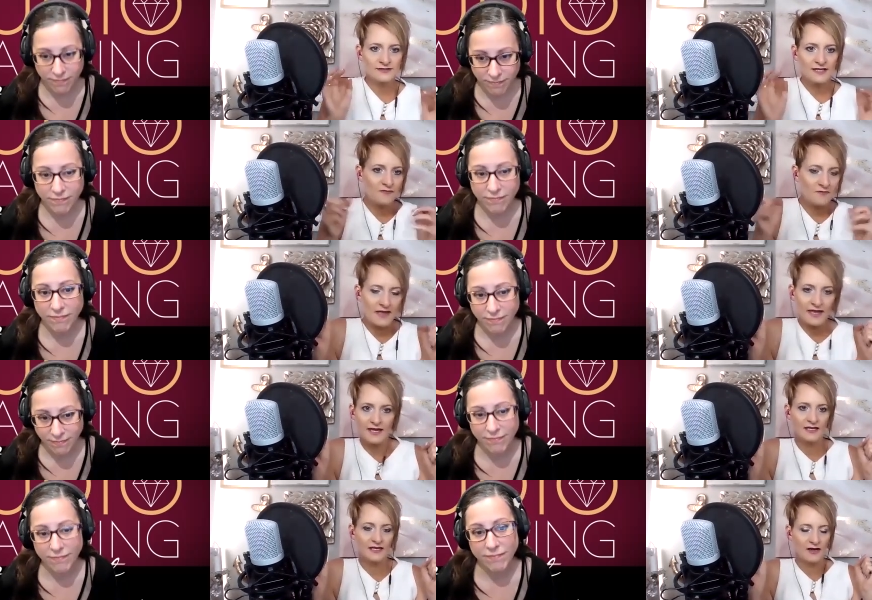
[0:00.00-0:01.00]

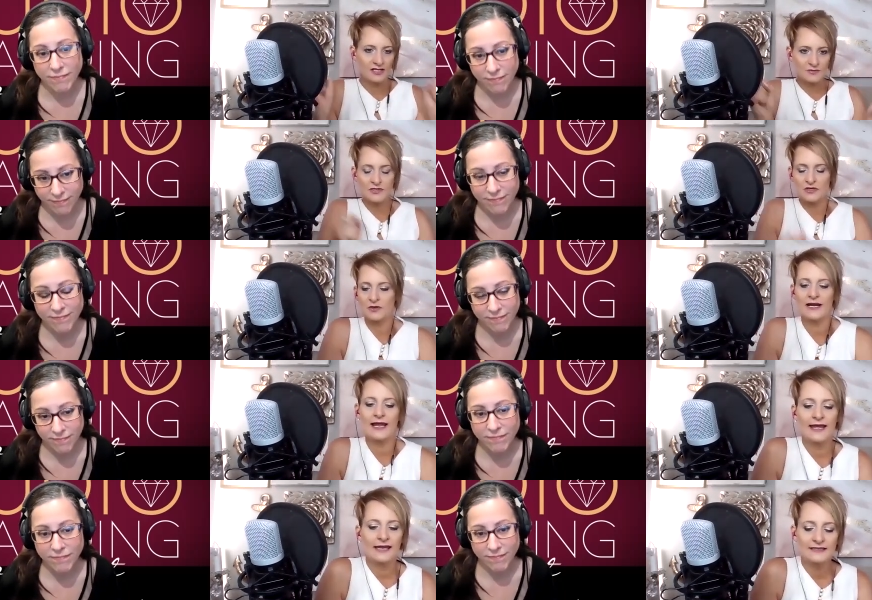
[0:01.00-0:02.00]
Speaker 1: self-made entrepreneur.
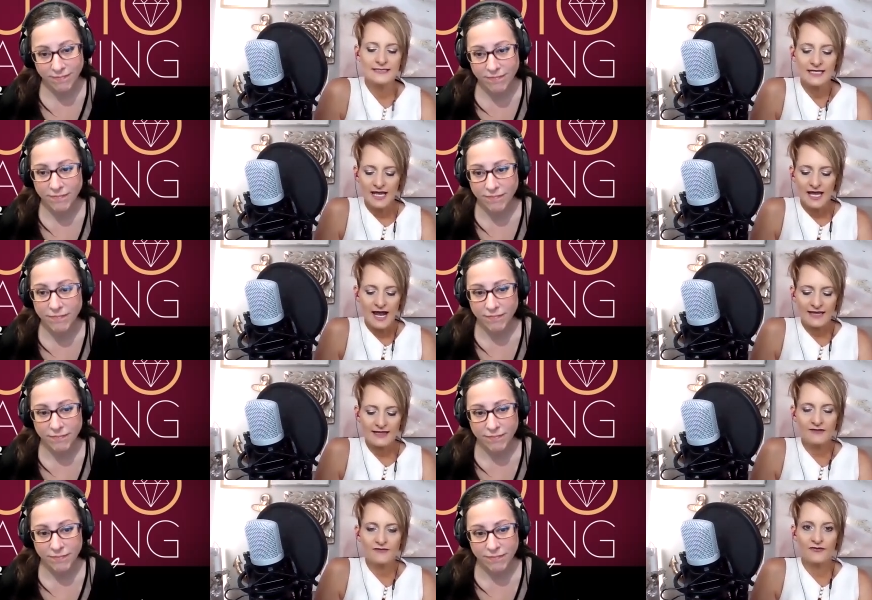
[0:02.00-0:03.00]
And I
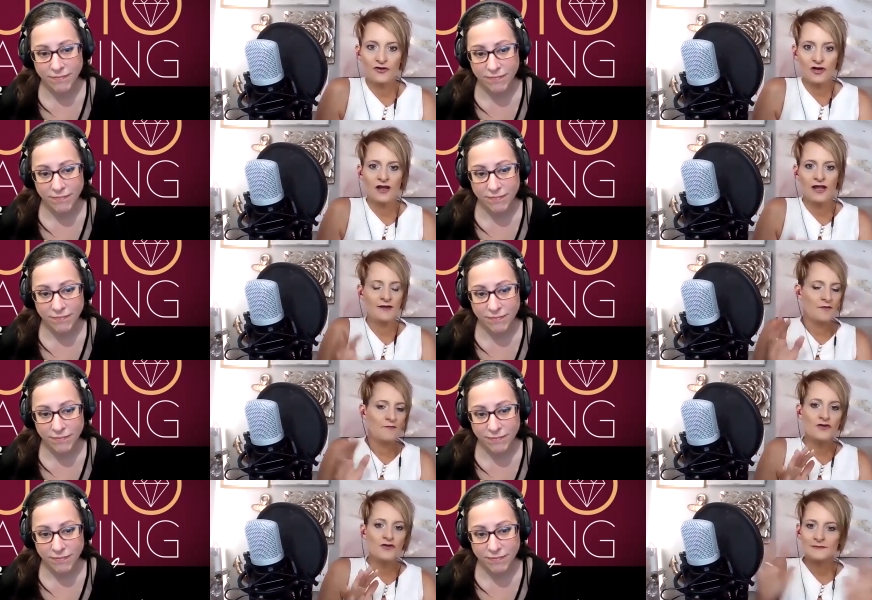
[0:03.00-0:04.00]
think for and
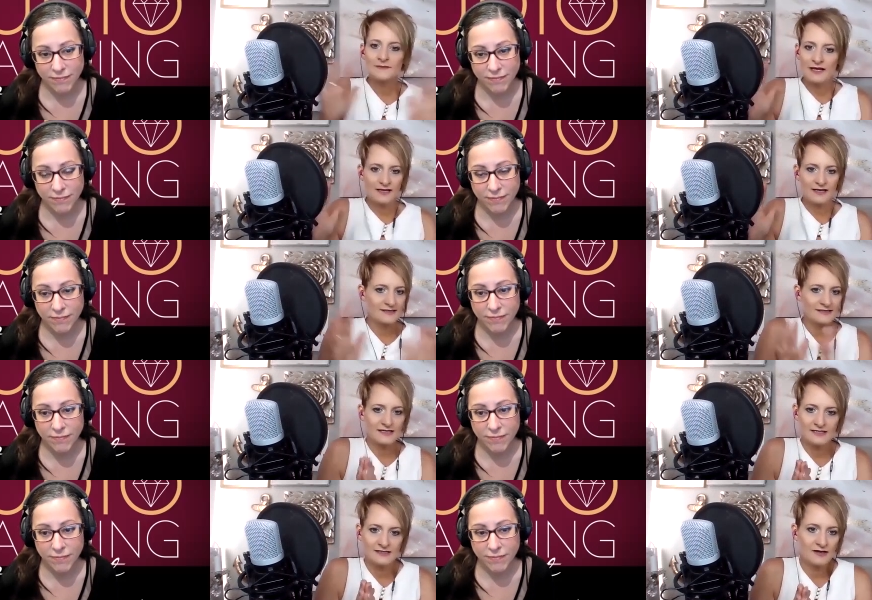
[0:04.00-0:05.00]
most of my audience
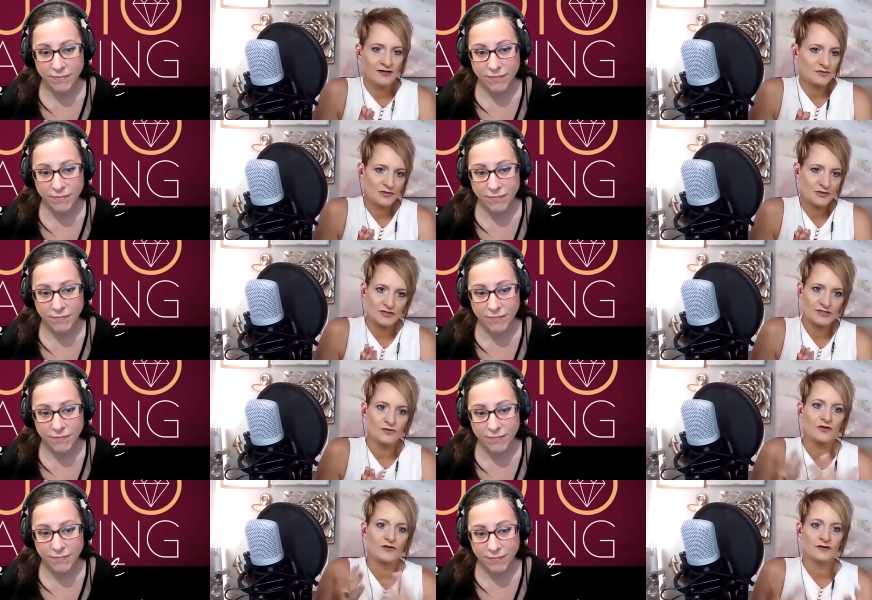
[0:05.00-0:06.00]
is entrepreneurs
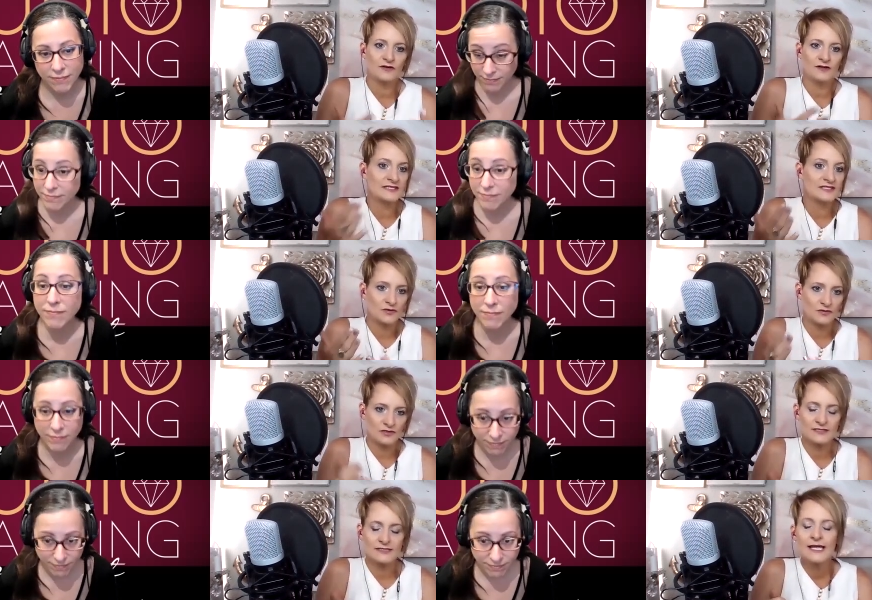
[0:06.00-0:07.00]
or business mm-hmm.
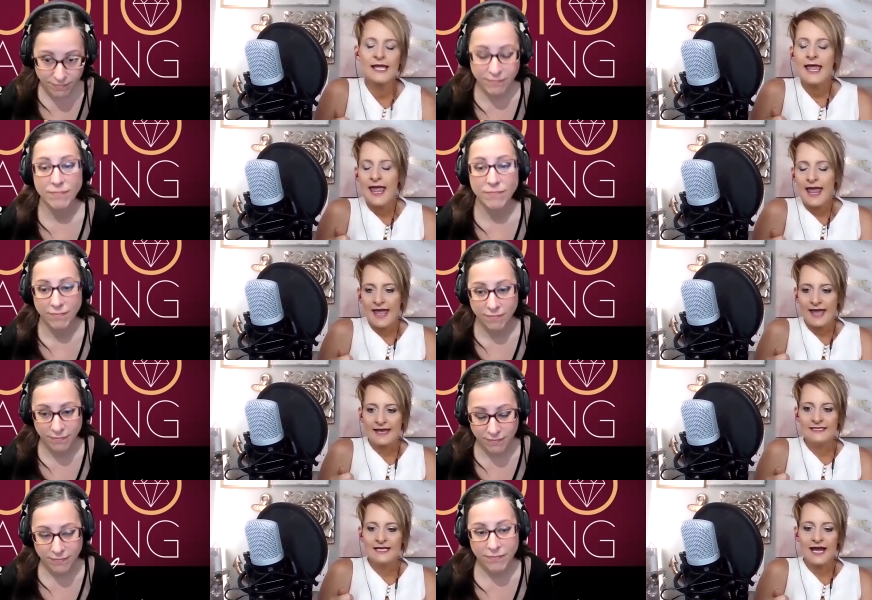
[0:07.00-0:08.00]
owners.
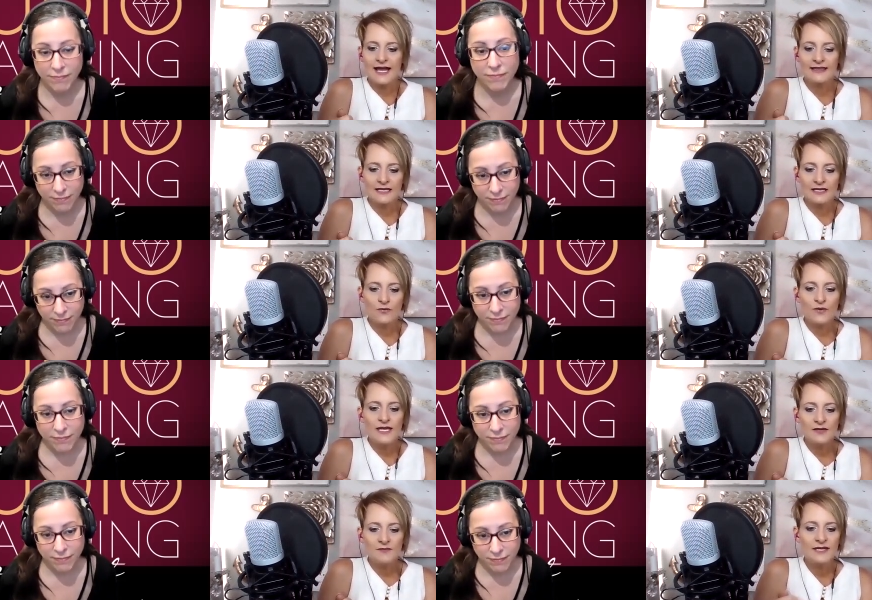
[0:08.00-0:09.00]
And I think we
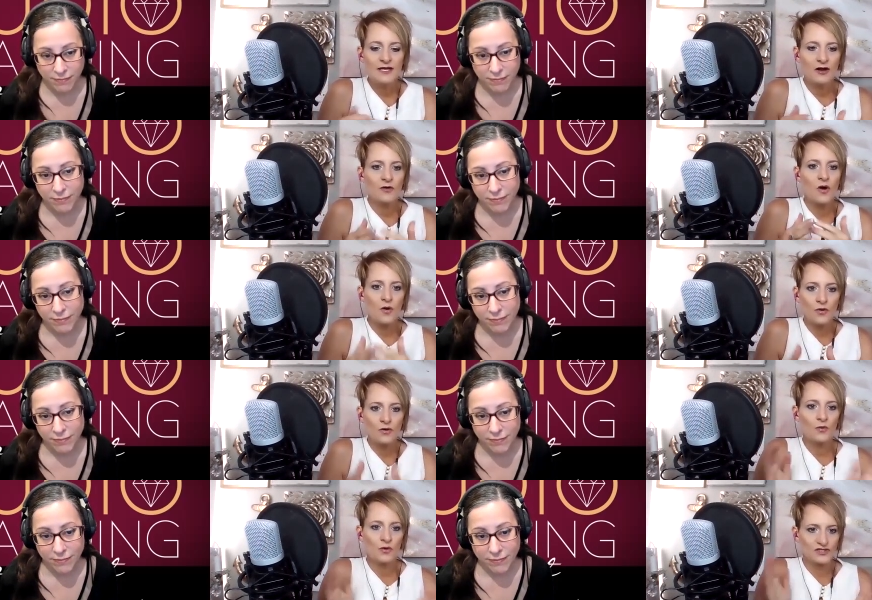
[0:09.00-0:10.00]
can be our own
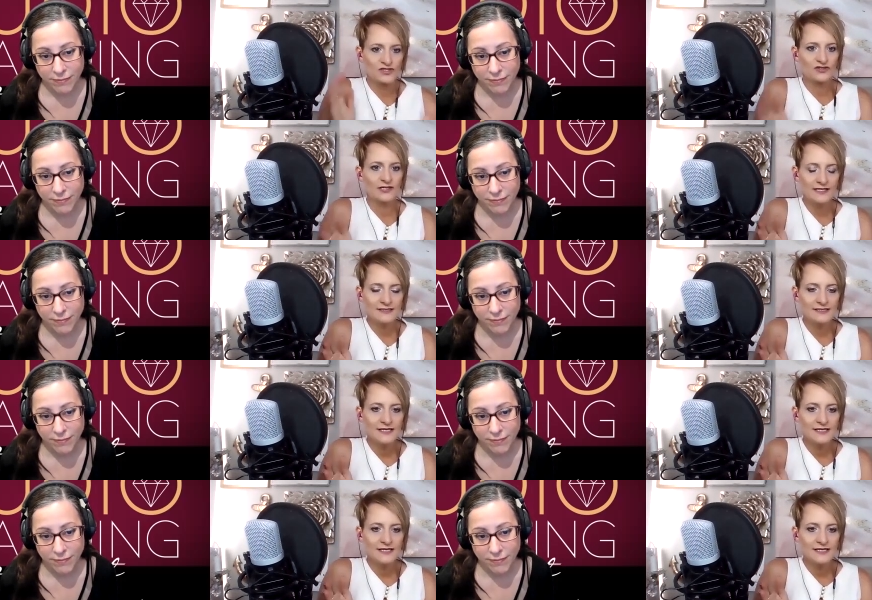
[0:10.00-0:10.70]
worst critic.